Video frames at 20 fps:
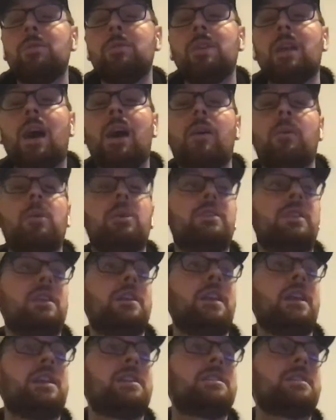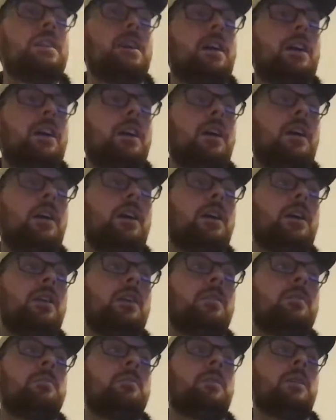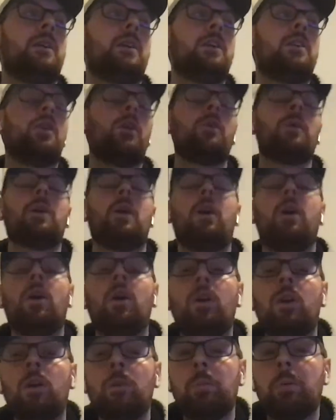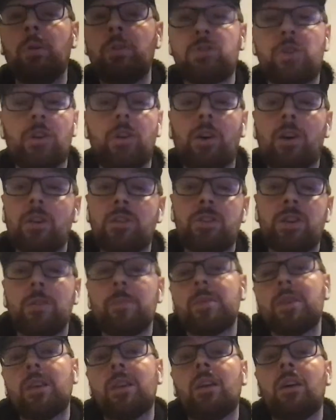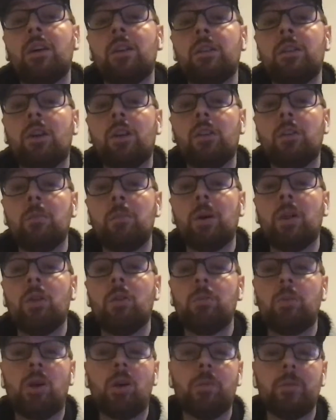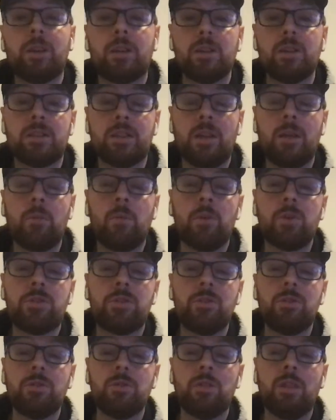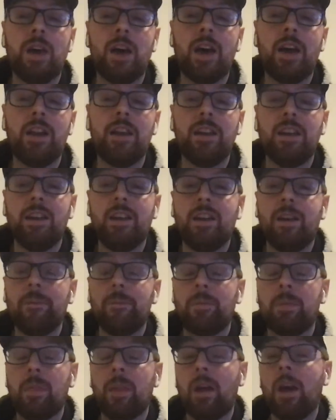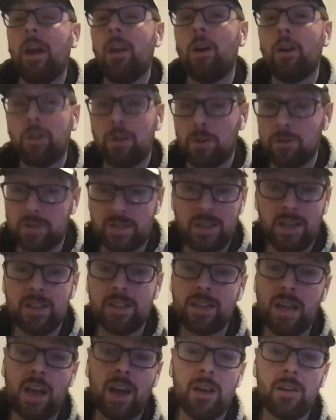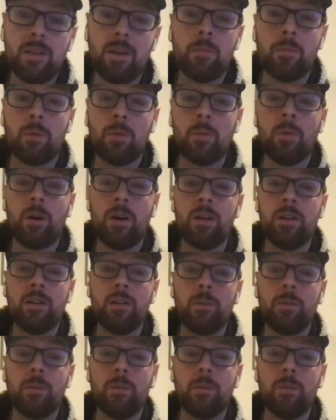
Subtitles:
But I do not want the Knicks pushing all chips in on LaMelo Ball, because then once you do that, it all goes to his head, number